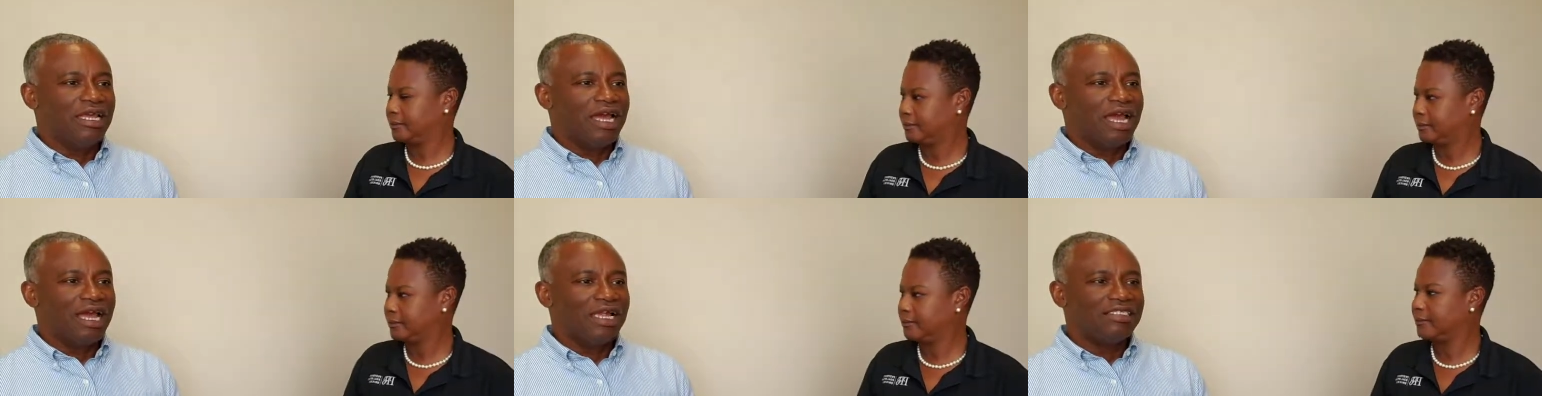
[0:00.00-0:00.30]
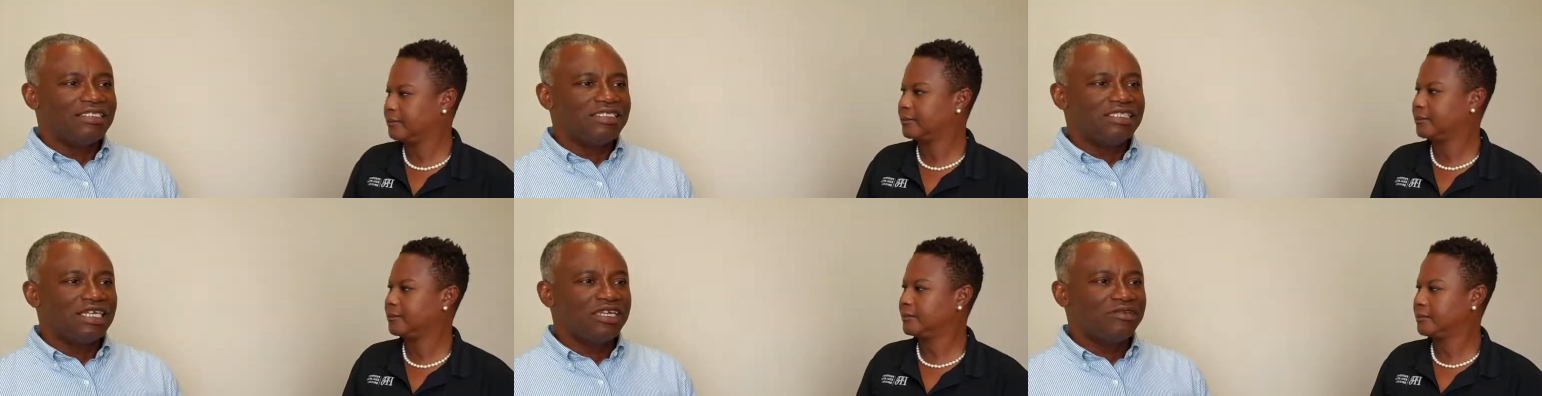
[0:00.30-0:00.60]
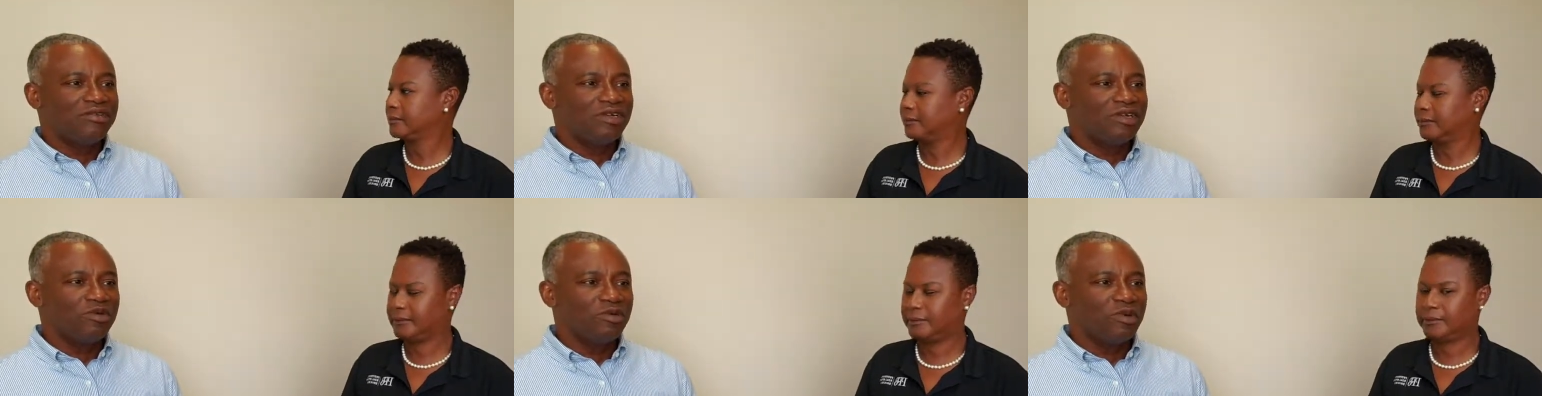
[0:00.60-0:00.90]
Speaker 1: And
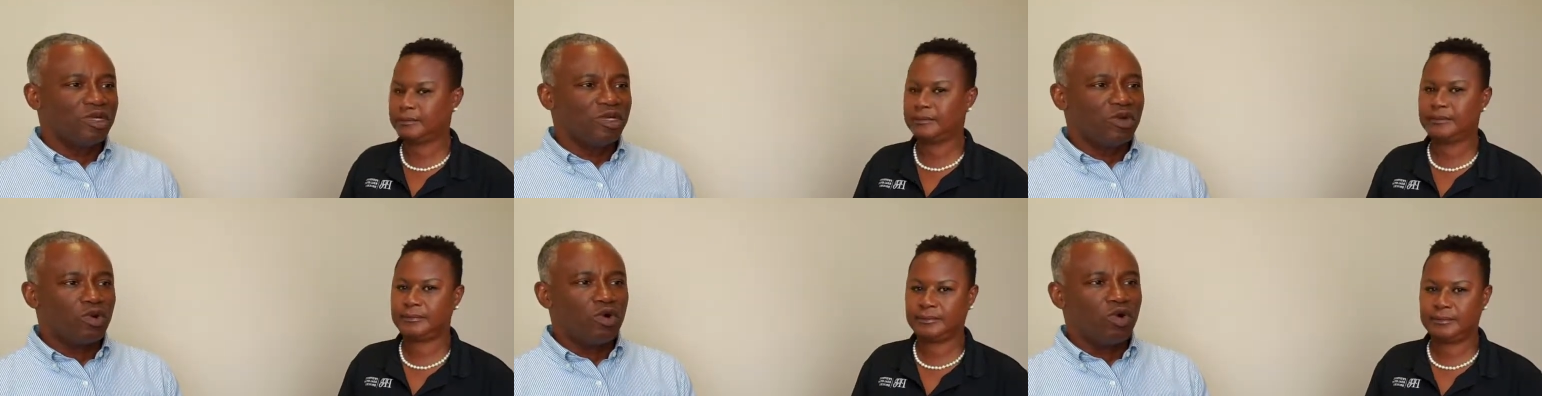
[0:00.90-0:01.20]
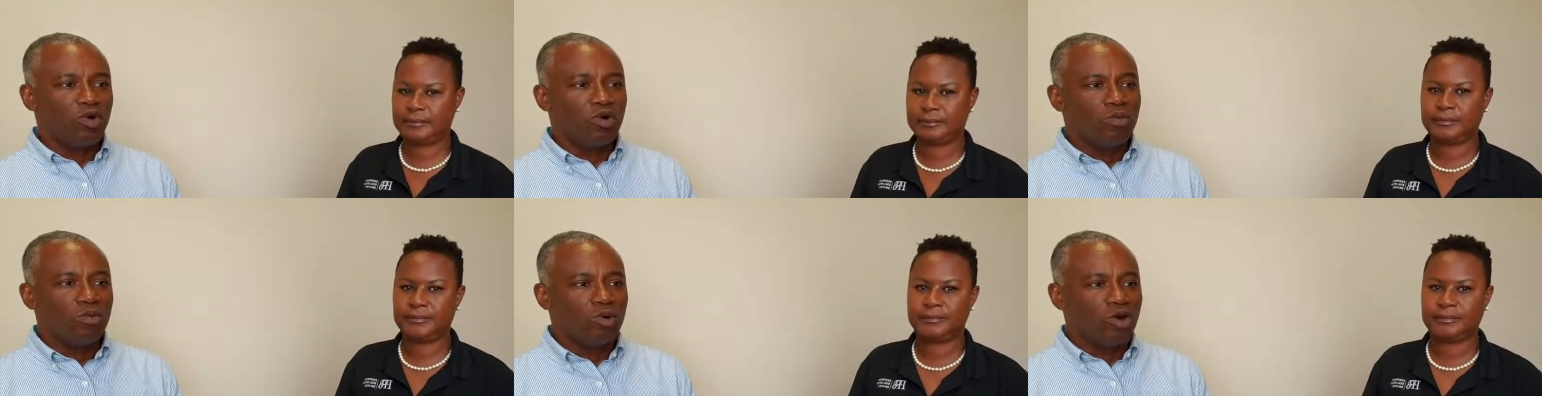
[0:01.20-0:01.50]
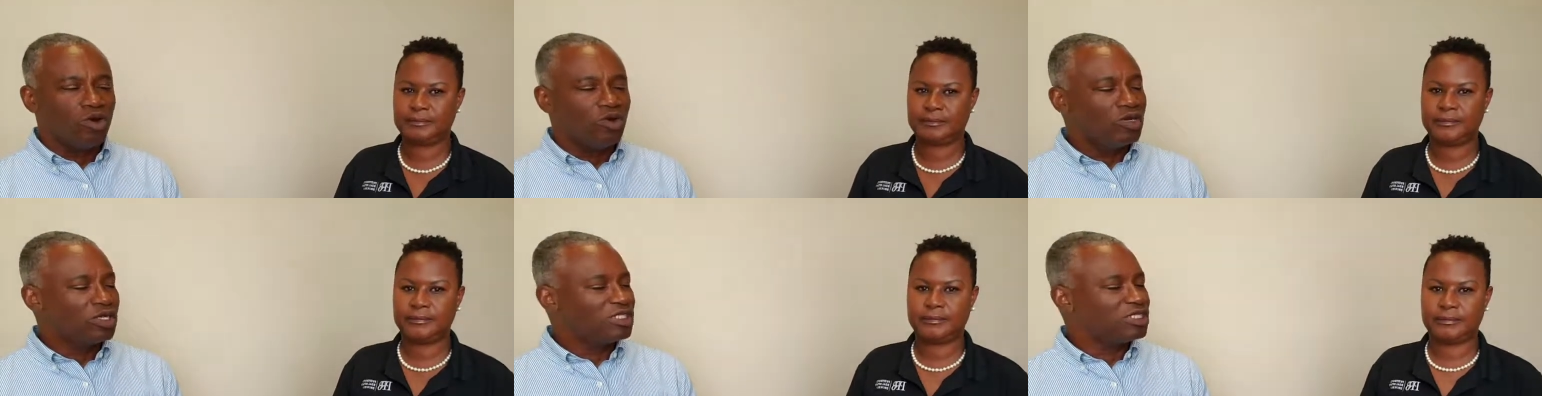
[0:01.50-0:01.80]
generally with home
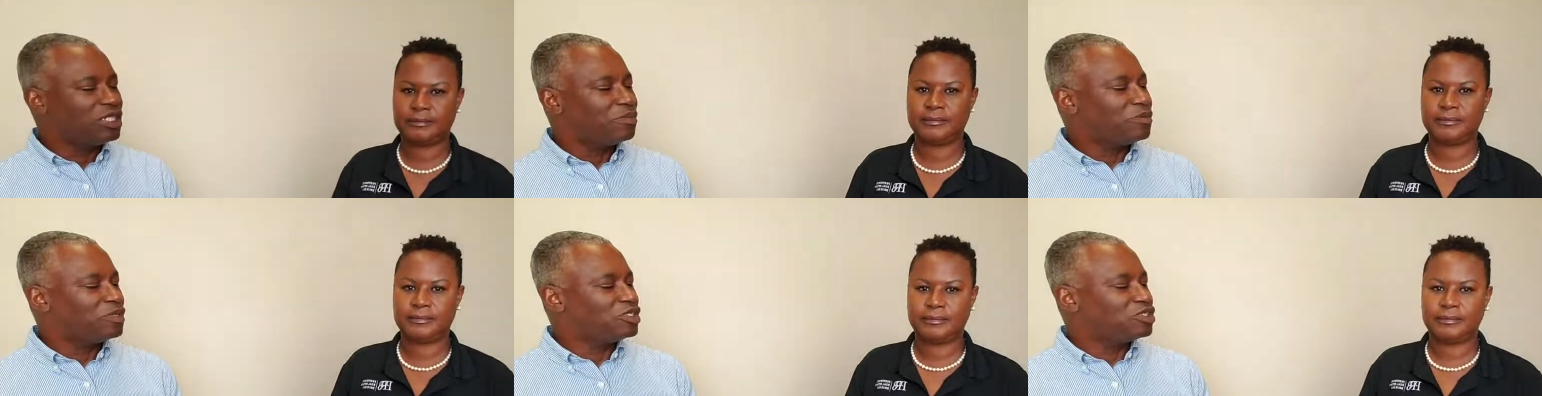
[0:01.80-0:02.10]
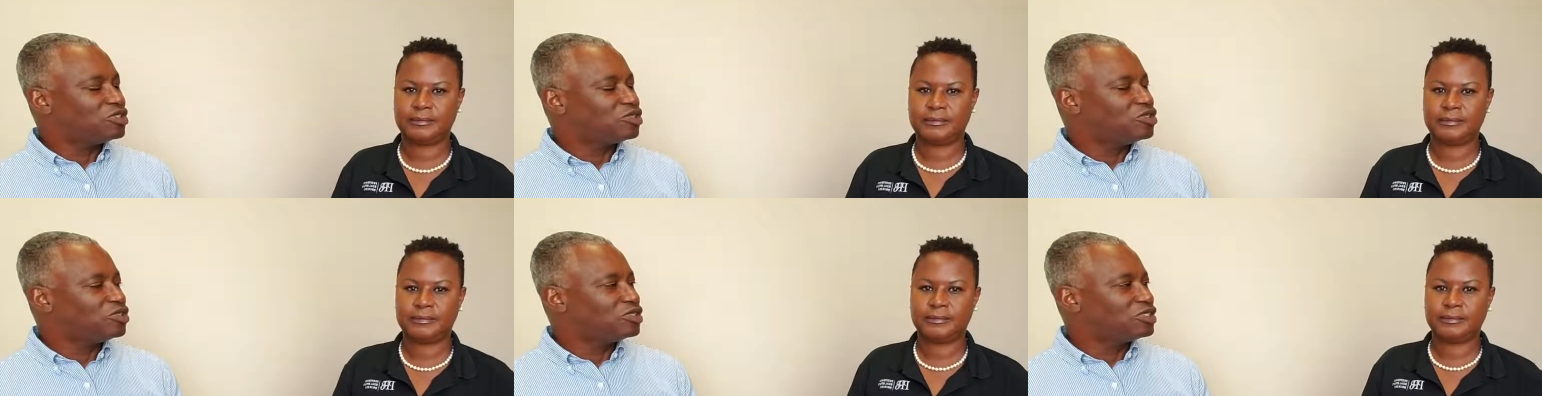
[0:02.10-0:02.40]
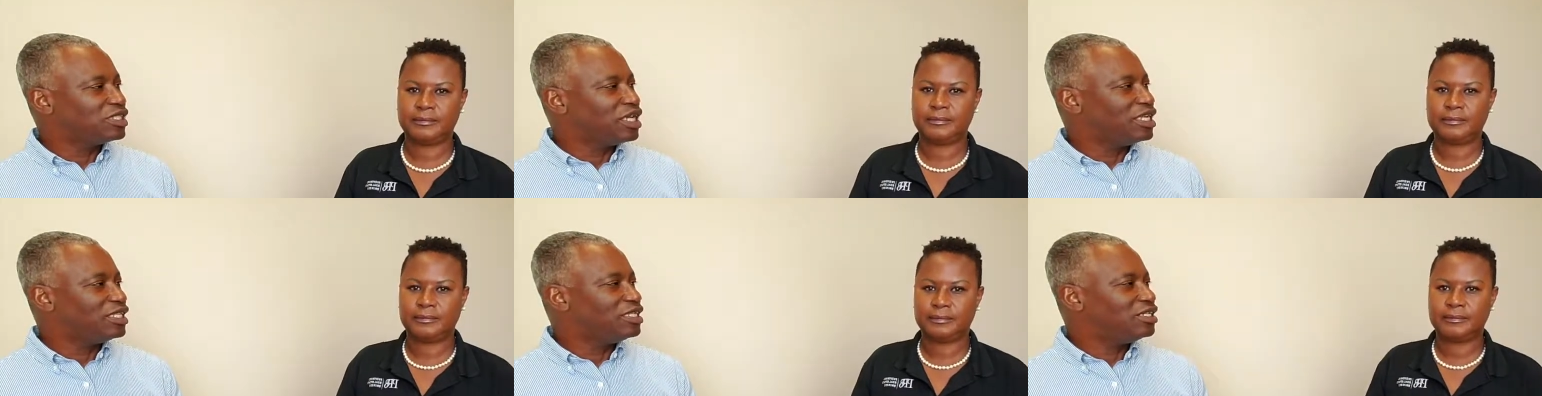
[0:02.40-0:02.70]
ownership, it shows
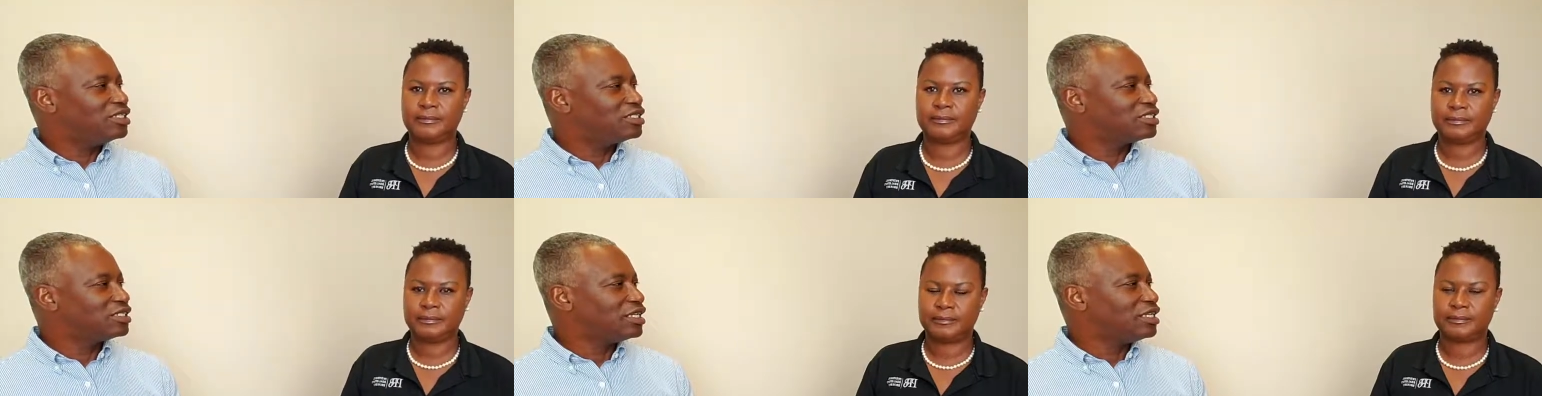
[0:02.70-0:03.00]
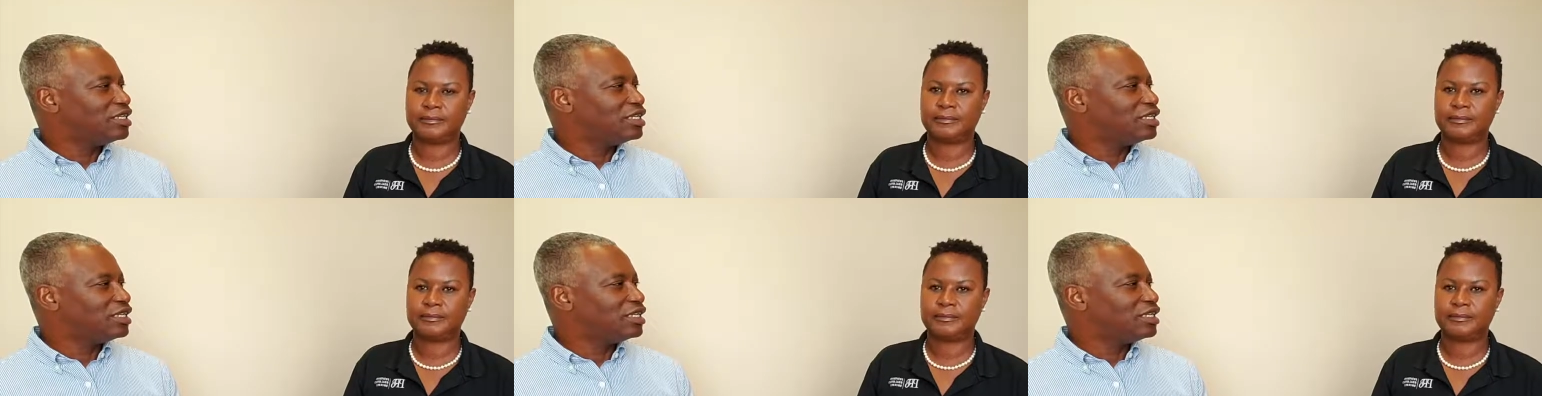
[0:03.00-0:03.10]
that there's a